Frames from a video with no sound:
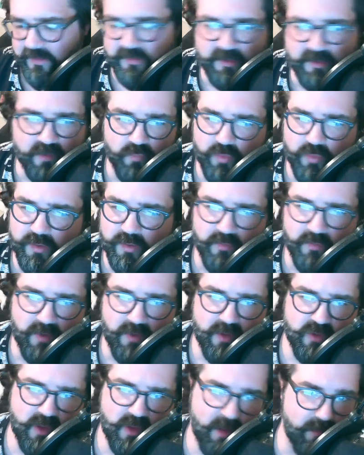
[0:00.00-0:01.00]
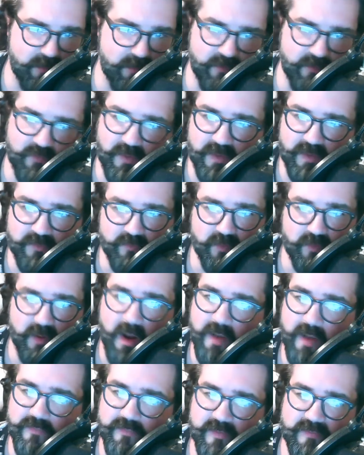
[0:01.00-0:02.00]
a really great job on the transfer.
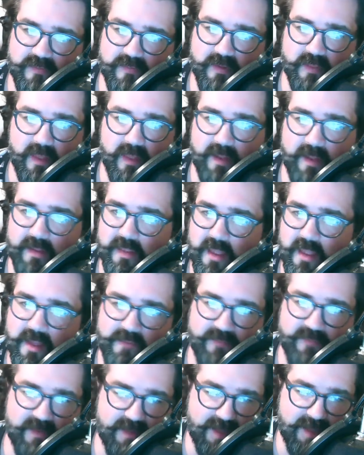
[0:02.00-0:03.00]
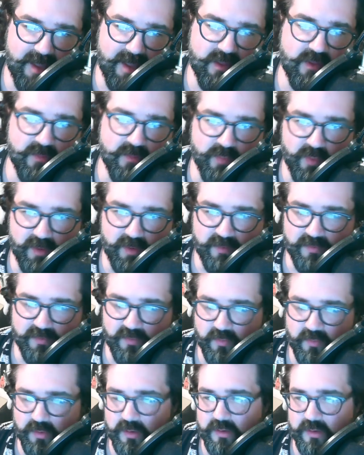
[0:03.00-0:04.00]
Obviously, a lot of love and attention put
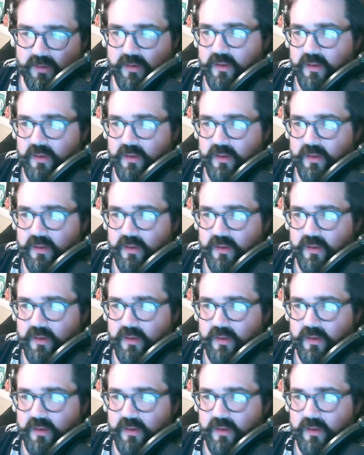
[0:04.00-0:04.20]
into it,